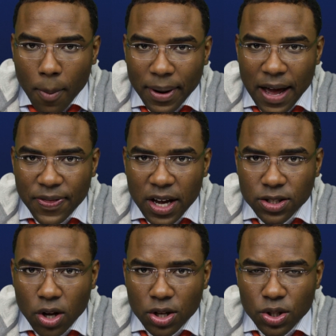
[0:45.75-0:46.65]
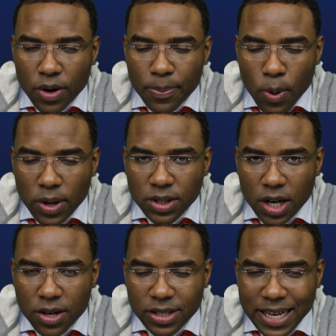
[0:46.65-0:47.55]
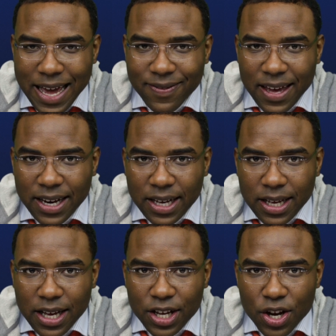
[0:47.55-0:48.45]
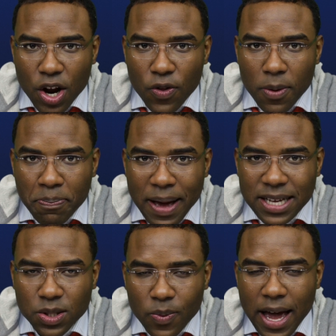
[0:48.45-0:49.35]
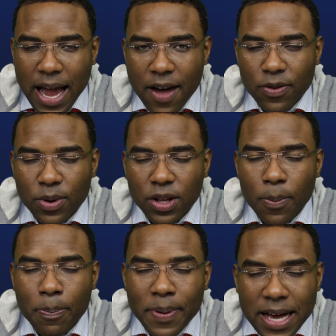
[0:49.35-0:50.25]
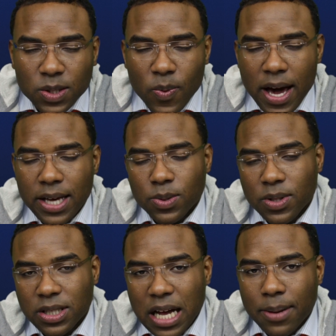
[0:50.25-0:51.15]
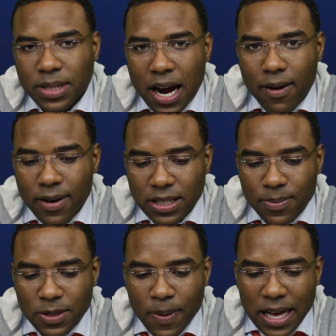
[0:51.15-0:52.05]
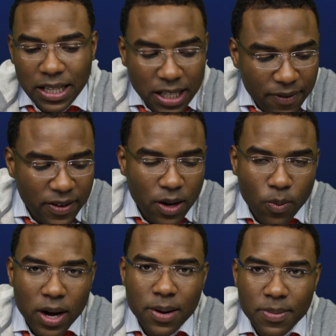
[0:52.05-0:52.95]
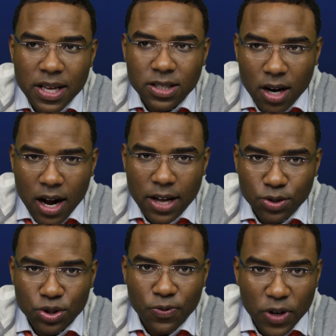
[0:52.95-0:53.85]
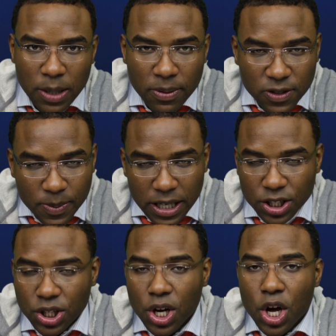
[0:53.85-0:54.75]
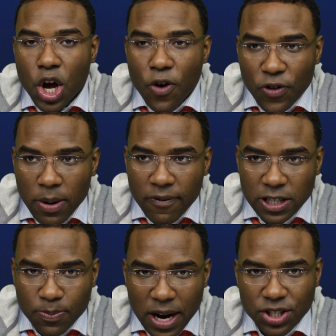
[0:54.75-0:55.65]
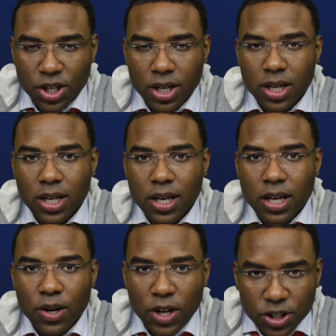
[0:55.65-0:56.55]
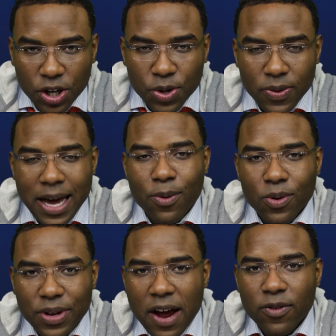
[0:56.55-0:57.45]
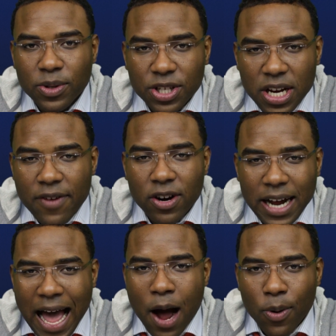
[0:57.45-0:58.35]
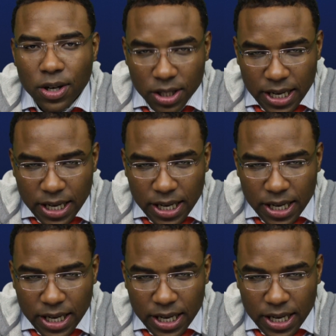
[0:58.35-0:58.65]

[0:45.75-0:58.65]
But I think it's also important to understand that, you know, the best way and one of the best ways we stop terrorism is by living what it means in our Constitution freedom of speech, freedom of expression. Continue to do that. We'll never, we should never cower to